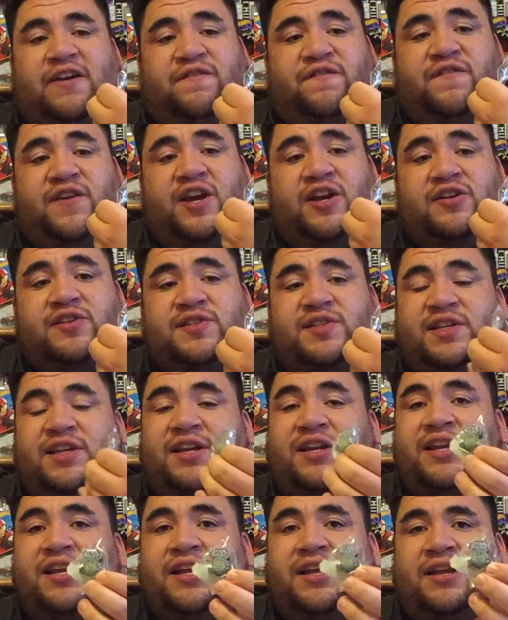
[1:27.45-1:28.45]
of fierce
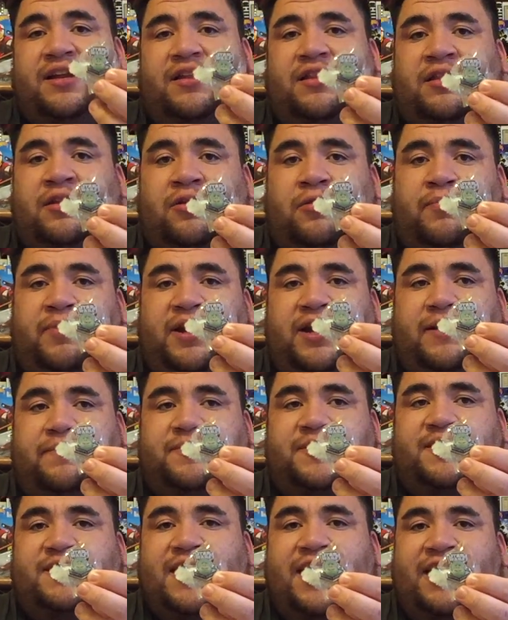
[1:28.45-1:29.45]
and a little bit
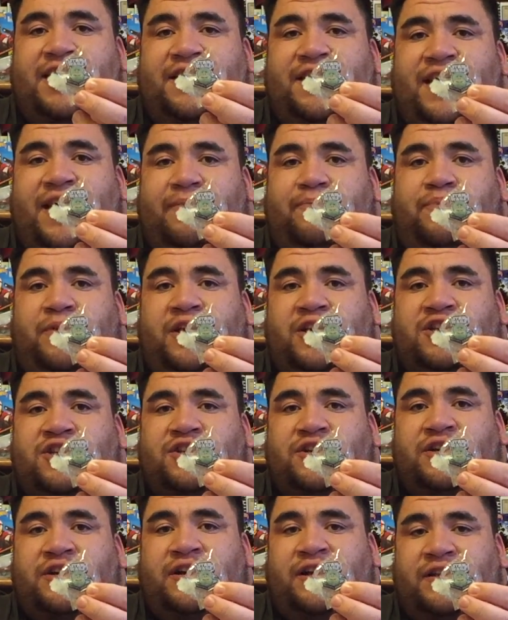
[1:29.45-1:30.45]
upset in that
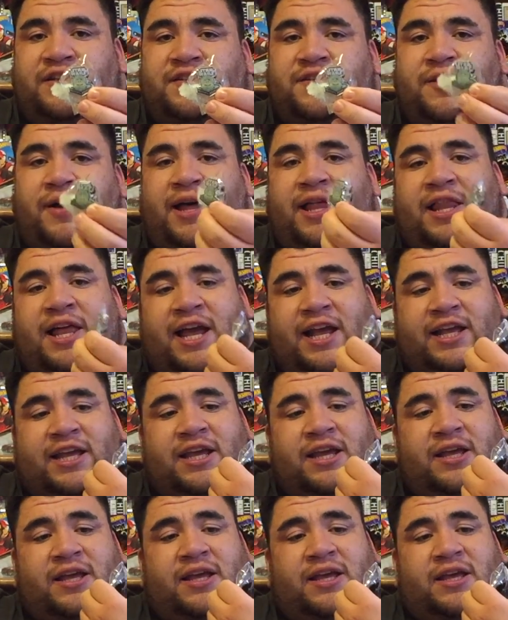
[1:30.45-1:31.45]
picture, and so I
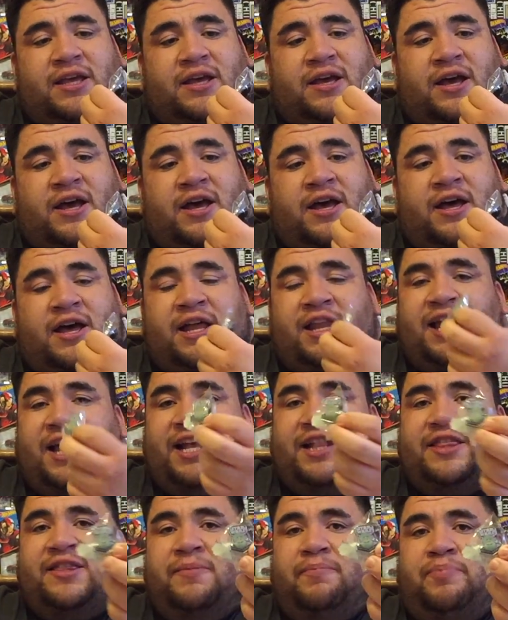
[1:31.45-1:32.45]

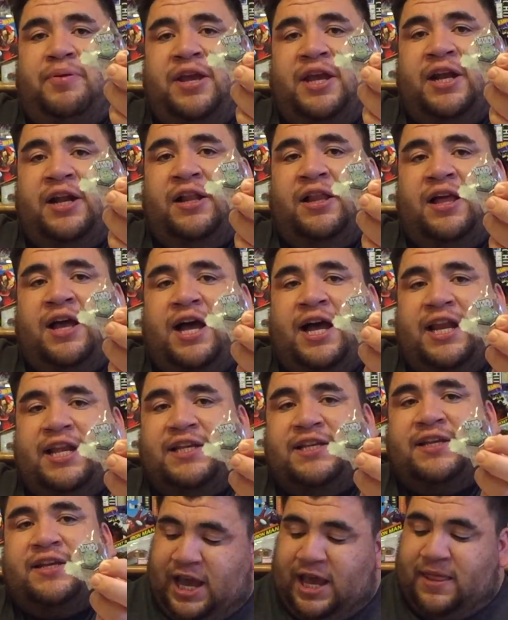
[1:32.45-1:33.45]
like the pin a lot.
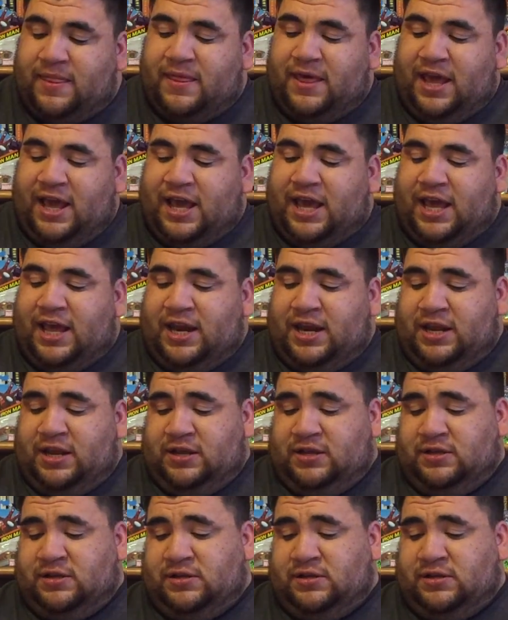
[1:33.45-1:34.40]
And then